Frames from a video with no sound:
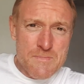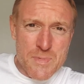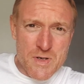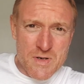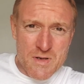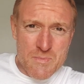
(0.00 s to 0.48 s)

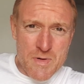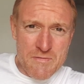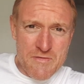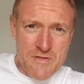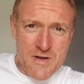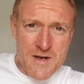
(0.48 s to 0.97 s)
burn of the
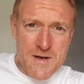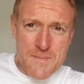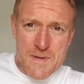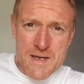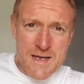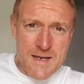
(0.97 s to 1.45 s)

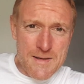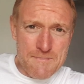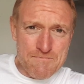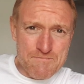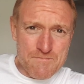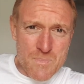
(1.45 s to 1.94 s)
bonfire.
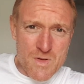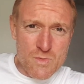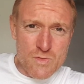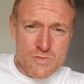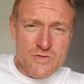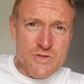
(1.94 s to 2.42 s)

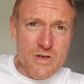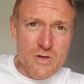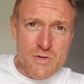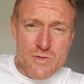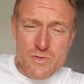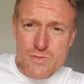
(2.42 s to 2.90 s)

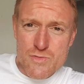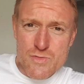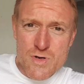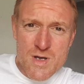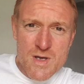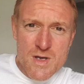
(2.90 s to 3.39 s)

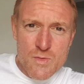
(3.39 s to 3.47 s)
Also,